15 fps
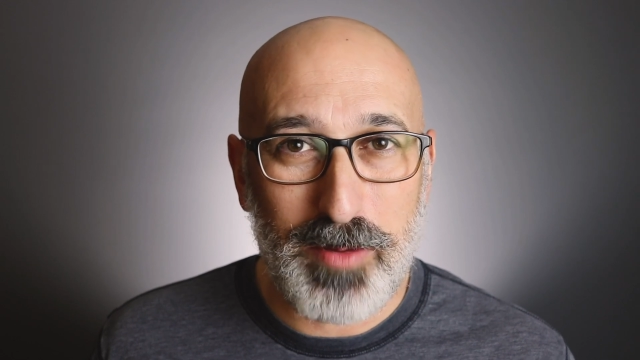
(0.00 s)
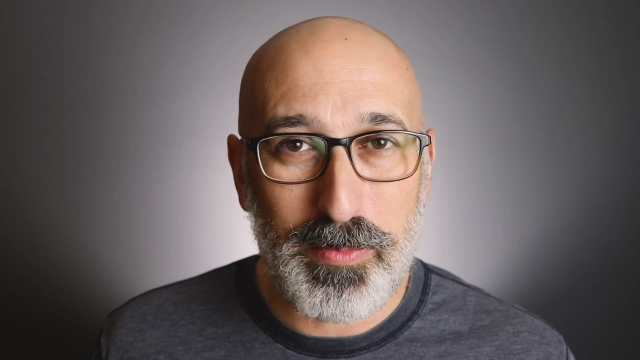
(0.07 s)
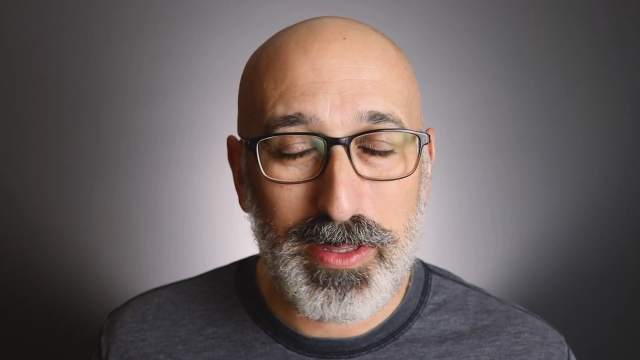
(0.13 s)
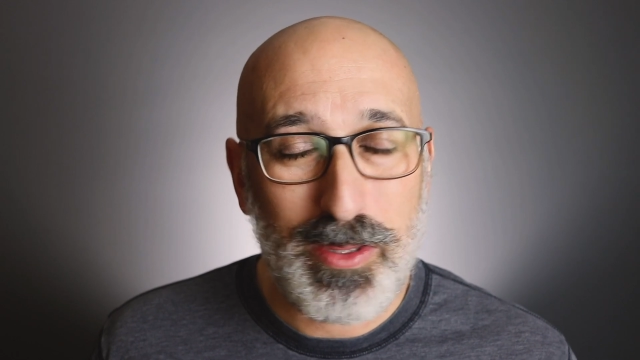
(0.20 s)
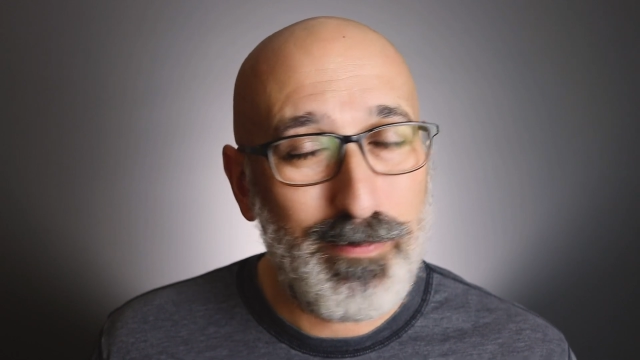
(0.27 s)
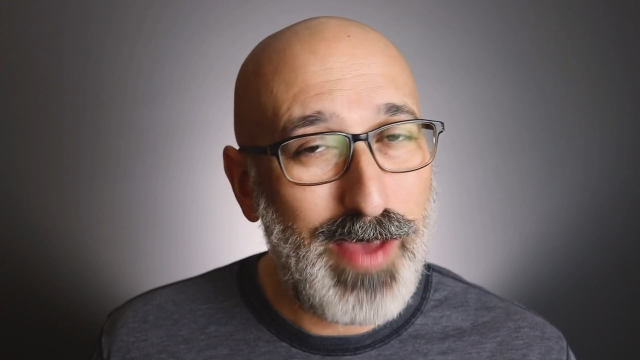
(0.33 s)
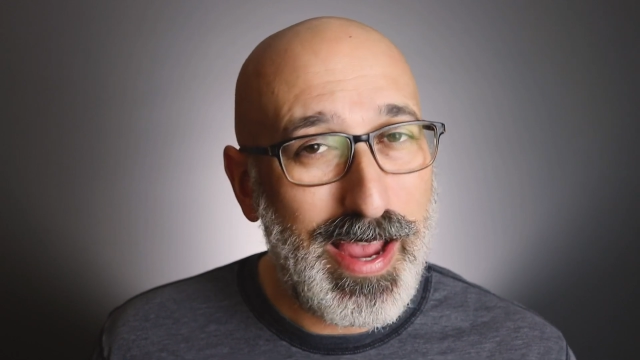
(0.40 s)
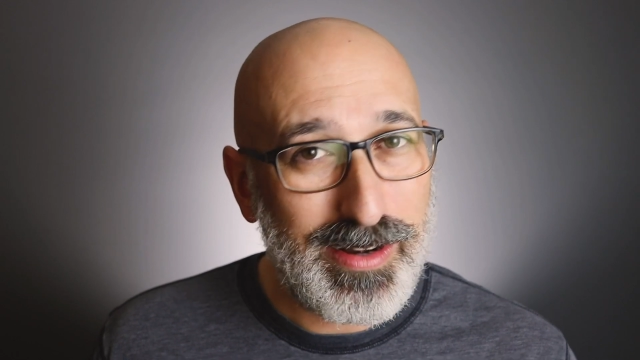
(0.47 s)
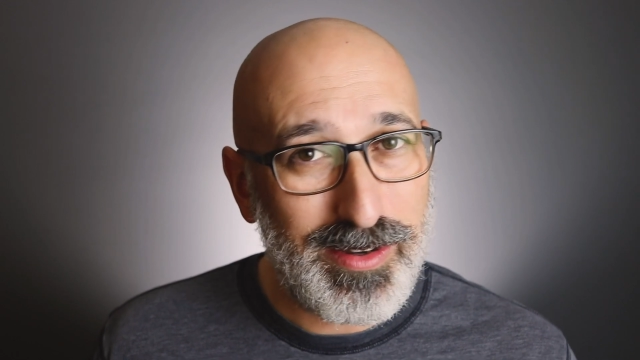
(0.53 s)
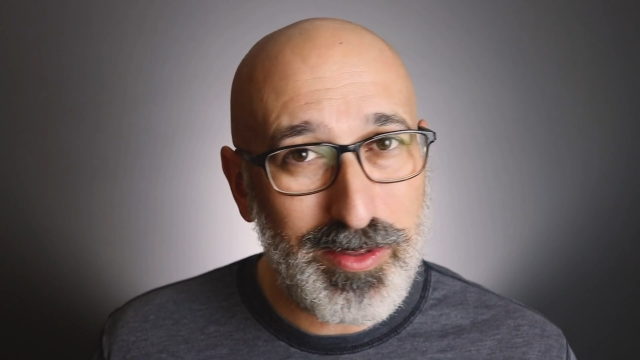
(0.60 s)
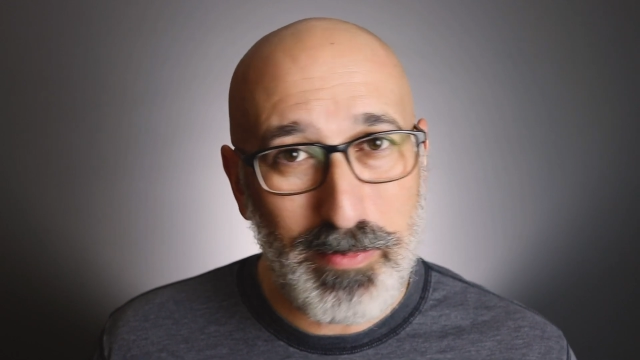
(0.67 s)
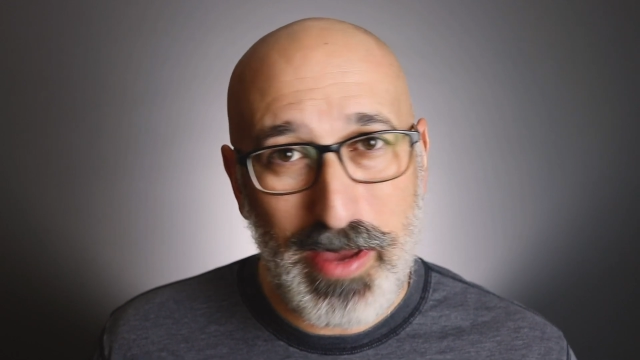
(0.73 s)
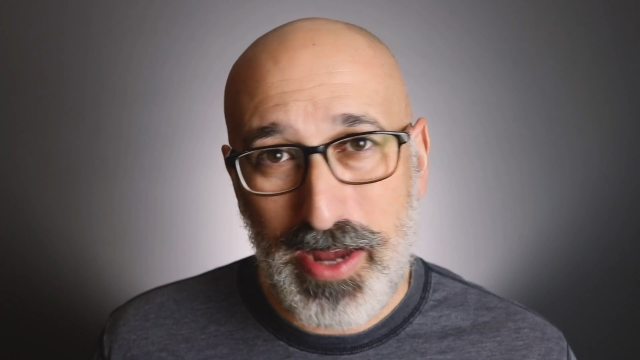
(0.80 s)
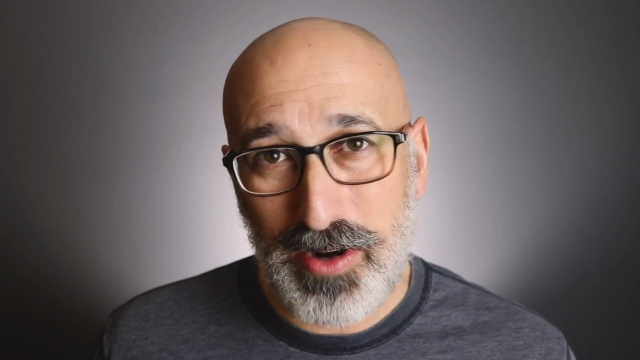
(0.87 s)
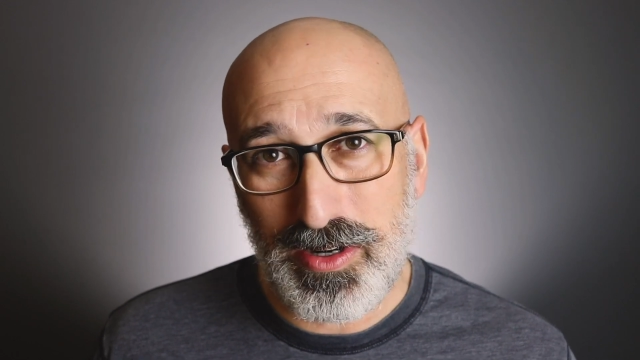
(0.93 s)
But the fact of the
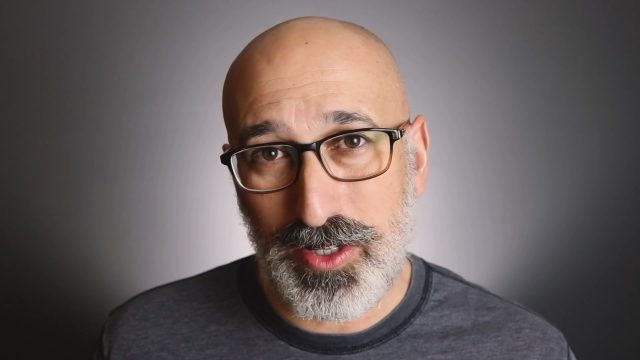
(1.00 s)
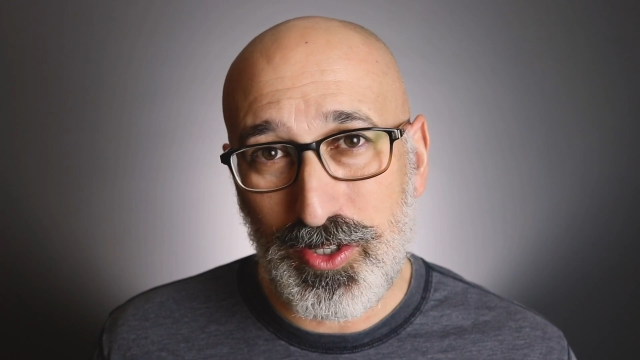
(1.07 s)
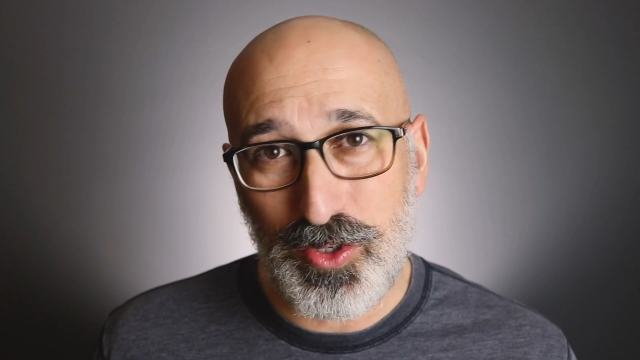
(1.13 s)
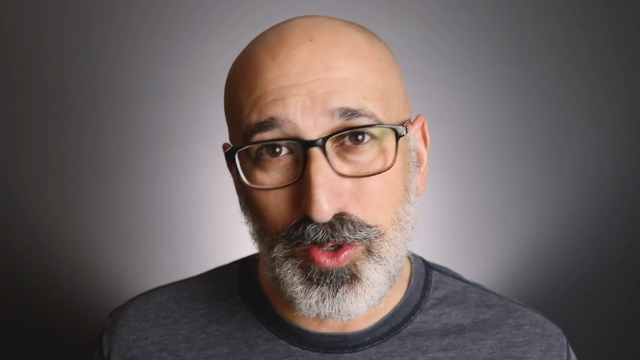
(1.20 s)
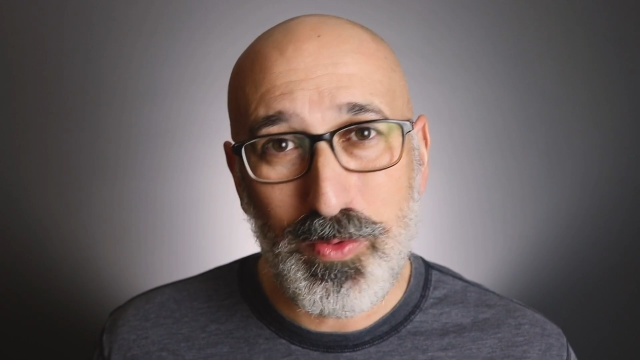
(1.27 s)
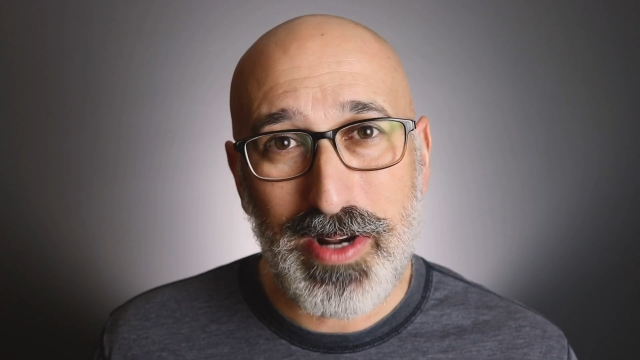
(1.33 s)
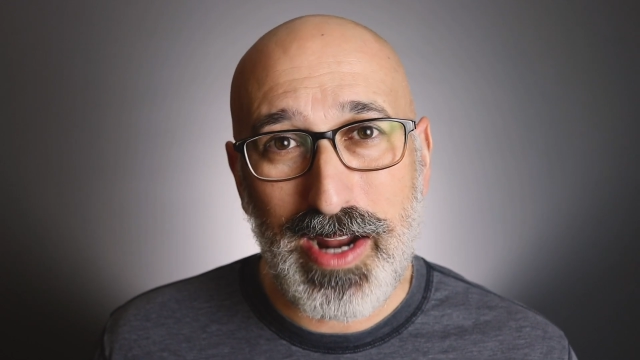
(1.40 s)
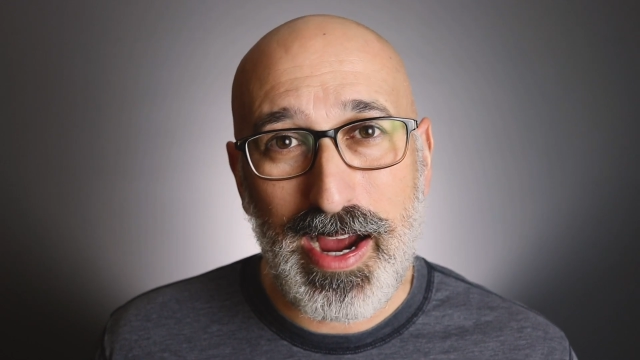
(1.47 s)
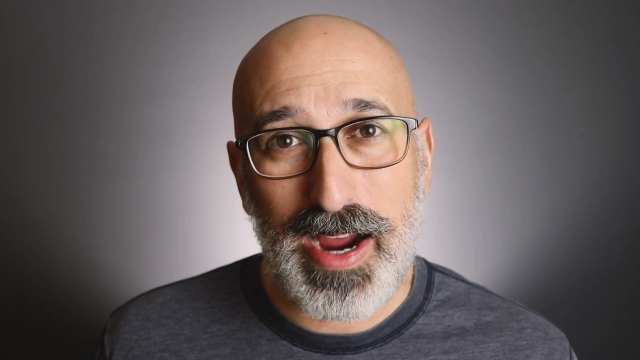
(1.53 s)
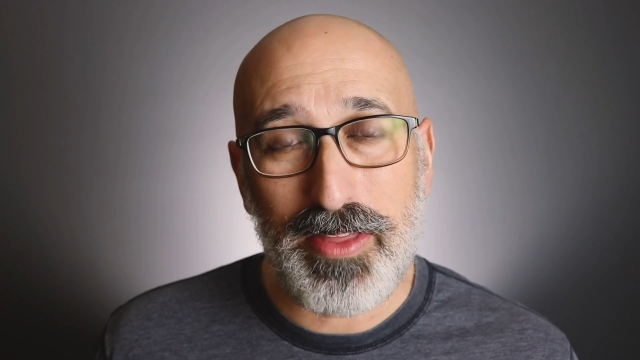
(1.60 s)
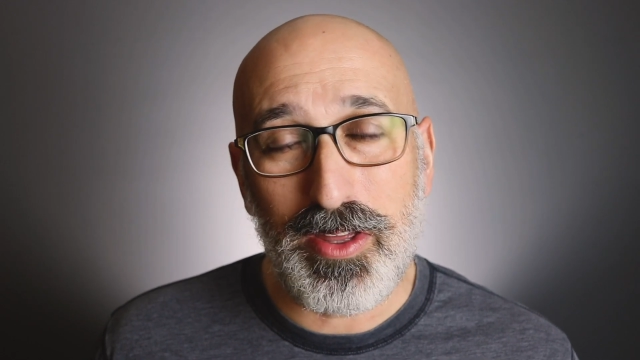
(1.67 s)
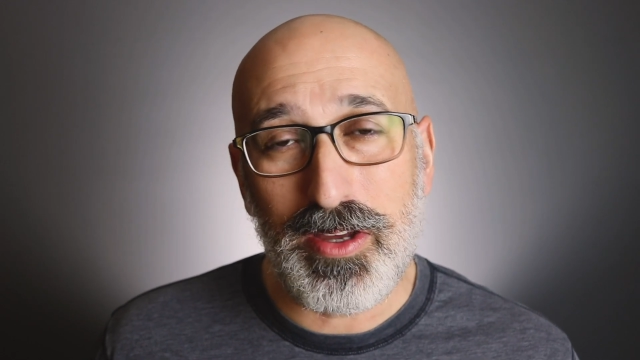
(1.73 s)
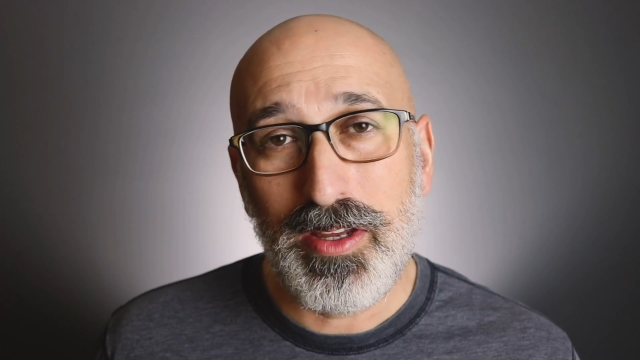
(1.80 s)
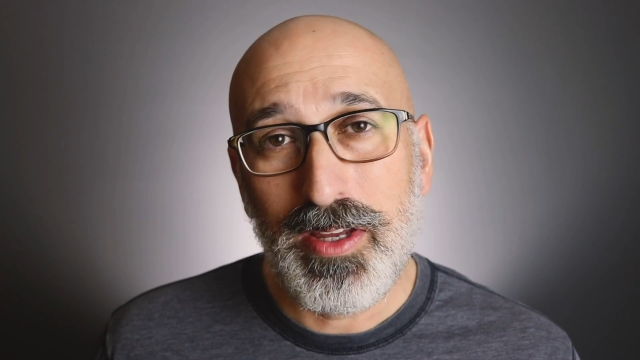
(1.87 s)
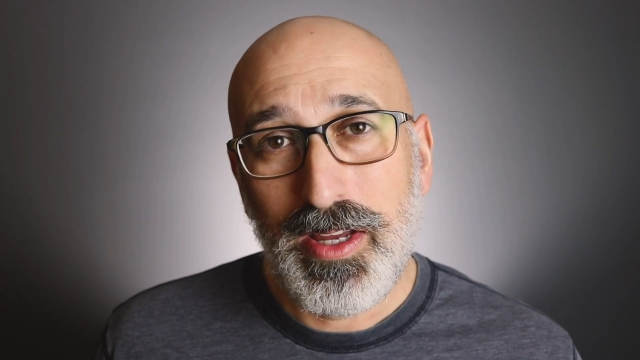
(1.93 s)
matter is, you and I,
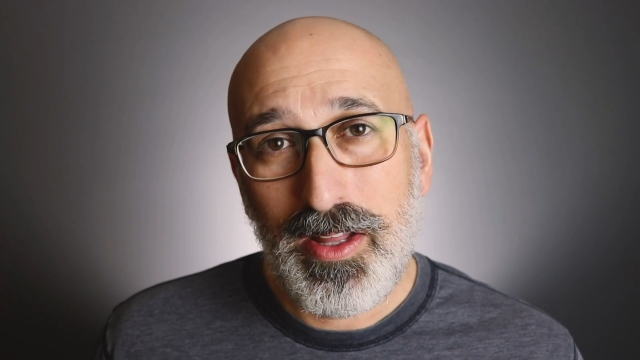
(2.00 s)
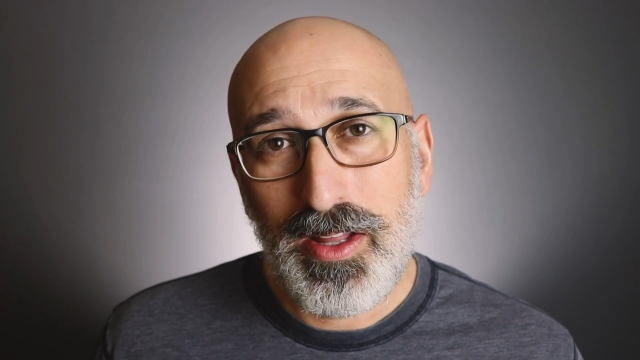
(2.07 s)
the